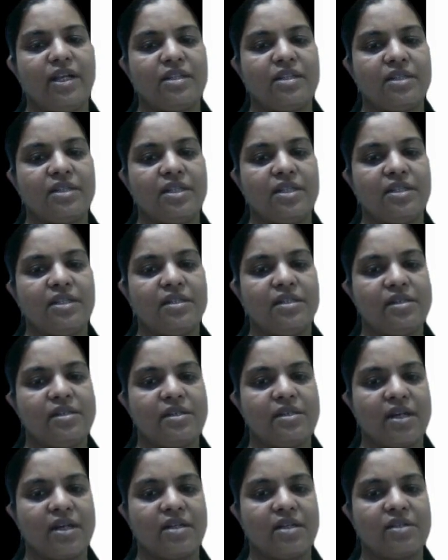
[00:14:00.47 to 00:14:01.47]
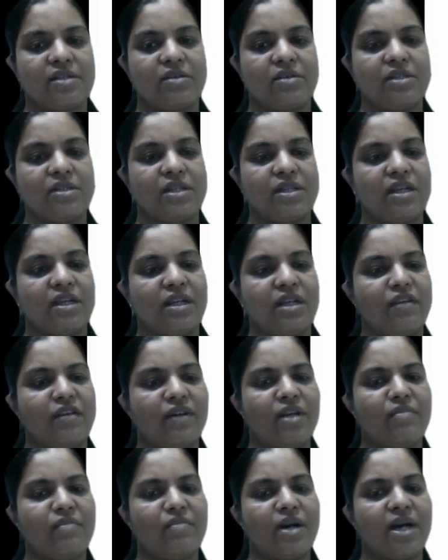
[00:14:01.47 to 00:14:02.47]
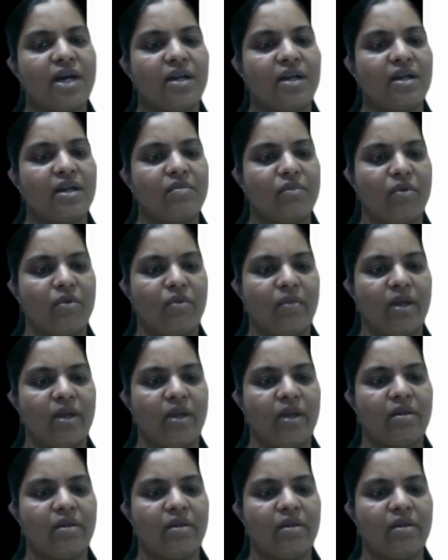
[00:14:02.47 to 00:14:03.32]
seasonal trends or significant market movement.